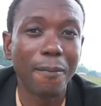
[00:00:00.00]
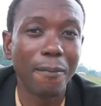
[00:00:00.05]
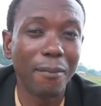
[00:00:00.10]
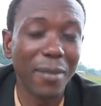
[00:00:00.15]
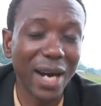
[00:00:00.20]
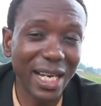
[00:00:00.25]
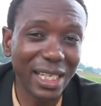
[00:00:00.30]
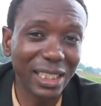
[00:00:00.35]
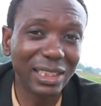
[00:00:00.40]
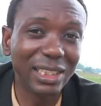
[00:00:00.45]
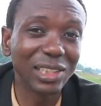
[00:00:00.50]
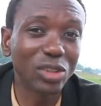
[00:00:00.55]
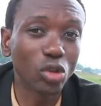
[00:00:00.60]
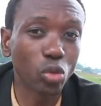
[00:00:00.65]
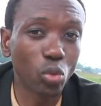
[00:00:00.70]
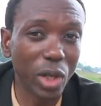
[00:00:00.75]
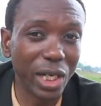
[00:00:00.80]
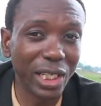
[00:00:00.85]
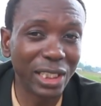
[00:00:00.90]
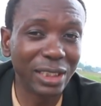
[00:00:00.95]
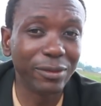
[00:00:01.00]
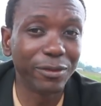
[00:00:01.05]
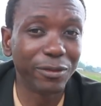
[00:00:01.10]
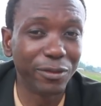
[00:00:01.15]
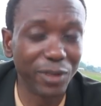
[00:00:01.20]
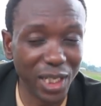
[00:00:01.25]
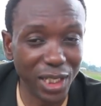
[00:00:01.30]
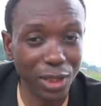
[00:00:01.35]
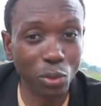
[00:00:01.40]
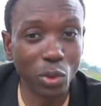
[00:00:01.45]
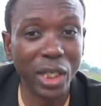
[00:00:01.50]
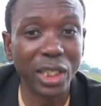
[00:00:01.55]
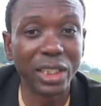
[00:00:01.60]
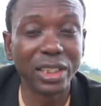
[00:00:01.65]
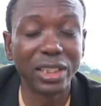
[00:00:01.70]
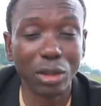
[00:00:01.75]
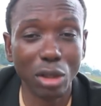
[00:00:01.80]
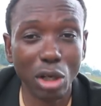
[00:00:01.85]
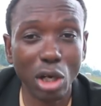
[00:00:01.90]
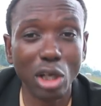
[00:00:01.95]
Mind this word very well.
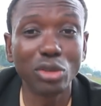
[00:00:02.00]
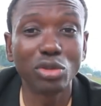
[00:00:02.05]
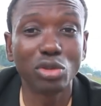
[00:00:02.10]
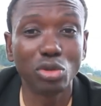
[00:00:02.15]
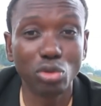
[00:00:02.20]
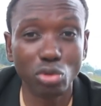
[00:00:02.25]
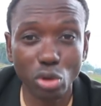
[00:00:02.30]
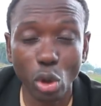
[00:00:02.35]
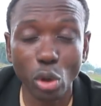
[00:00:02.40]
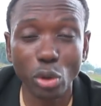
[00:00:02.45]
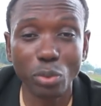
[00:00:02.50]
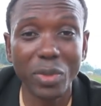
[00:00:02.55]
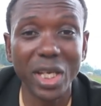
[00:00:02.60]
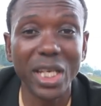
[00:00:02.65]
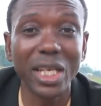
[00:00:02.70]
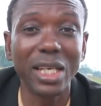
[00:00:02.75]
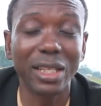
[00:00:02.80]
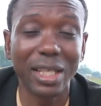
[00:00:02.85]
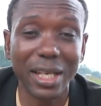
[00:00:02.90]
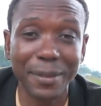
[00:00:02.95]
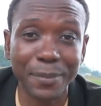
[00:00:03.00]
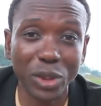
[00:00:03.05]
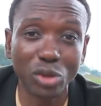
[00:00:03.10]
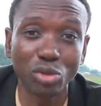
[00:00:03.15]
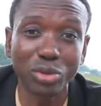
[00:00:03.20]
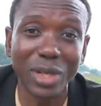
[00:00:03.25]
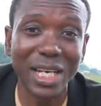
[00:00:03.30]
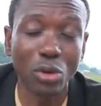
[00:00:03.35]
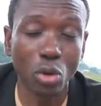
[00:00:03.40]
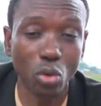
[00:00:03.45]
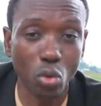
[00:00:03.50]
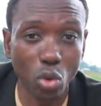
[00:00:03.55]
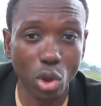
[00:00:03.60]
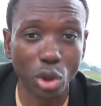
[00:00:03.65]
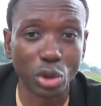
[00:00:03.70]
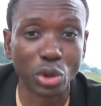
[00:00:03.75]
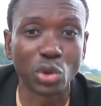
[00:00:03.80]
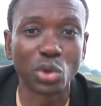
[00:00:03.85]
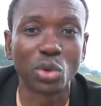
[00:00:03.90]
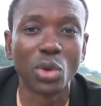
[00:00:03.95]
The Lord told me, let me try to
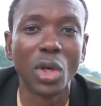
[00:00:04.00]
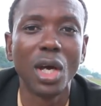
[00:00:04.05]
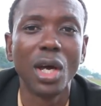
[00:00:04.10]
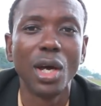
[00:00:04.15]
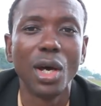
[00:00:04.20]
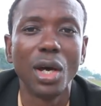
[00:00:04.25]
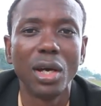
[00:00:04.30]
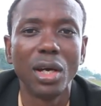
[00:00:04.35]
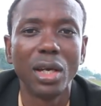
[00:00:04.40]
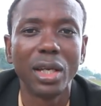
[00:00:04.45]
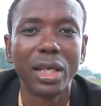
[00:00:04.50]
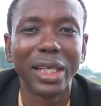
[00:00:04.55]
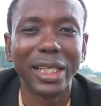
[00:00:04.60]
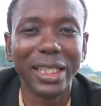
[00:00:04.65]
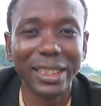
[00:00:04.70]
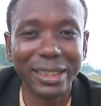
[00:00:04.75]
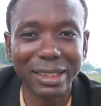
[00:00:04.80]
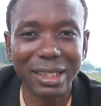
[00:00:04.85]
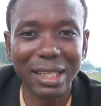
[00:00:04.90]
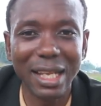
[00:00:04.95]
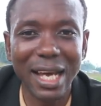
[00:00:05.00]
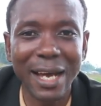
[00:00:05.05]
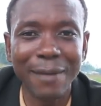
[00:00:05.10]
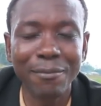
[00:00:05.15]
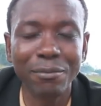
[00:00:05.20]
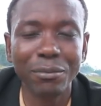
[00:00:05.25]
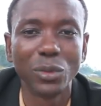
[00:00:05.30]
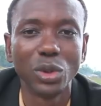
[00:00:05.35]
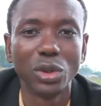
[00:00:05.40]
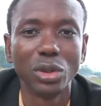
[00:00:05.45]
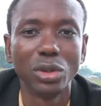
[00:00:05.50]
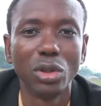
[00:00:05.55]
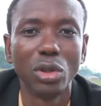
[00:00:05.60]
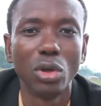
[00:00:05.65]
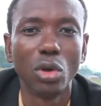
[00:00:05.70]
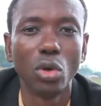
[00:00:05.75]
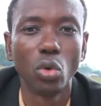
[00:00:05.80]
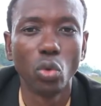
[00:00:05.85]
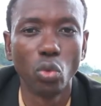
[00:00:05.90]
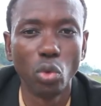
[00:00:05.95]
quote, Islam
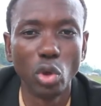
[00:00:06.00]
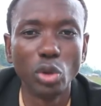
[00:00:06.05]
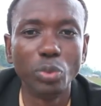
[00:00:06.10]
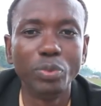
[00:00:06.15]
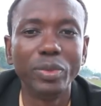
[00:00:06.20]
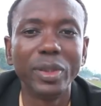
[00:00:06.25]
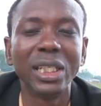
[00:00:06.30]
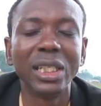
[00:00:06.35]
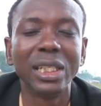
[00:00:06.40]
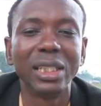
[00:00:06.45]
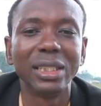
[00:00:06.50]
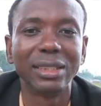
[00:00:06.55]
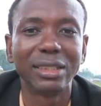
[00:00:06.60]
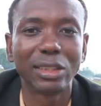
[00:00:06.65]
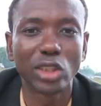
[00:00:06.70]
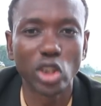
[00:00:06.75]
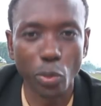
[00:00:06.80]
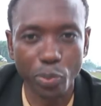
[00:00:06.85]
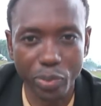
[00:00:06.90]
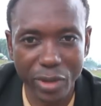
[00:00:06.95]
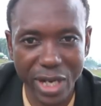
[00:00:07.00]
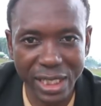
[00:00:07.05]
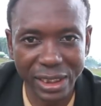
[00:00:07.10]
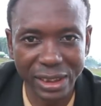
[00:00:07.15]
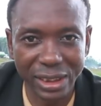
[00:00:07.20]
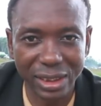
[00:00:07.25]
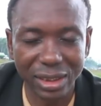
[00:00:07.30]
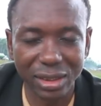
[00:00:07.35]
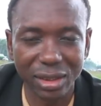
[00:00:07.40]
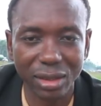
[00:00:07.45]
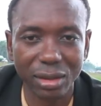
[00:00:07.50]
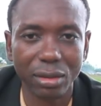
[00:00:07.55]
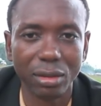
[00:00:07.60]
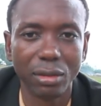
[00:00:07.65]
would be suppressed.